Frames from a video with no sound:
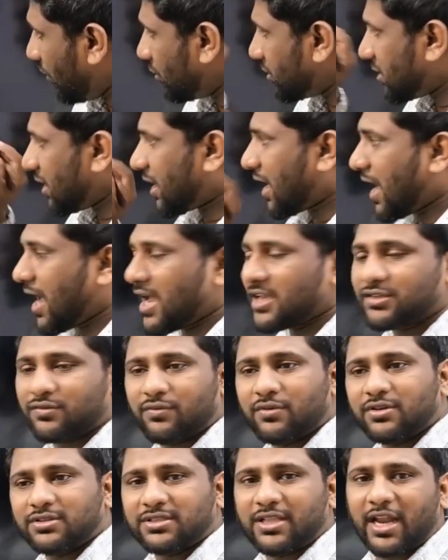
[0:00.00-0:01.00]
future
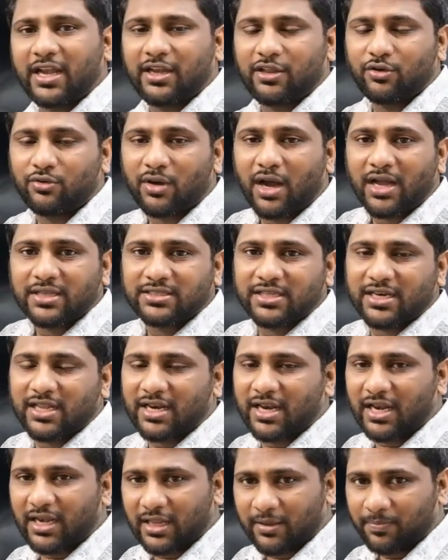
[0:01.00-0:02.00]
cash flows that you are
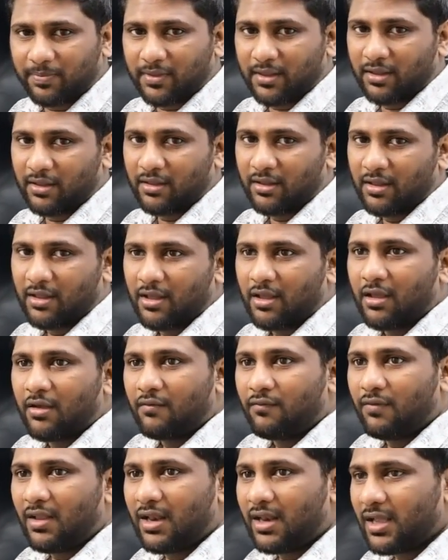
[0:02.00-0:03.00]
generating.
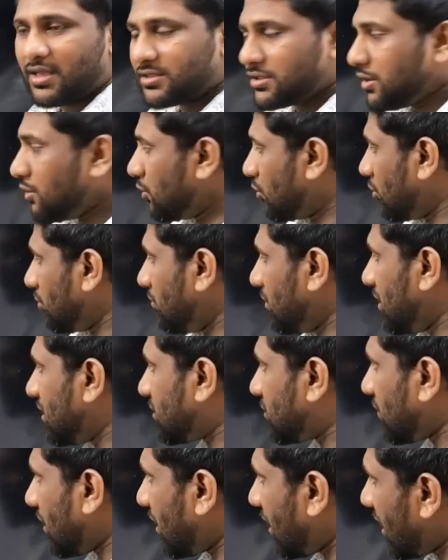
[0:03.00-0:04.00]
We'll assume
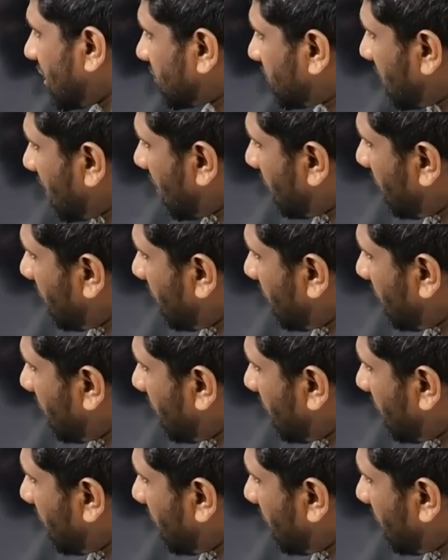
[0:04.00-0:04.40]
this one as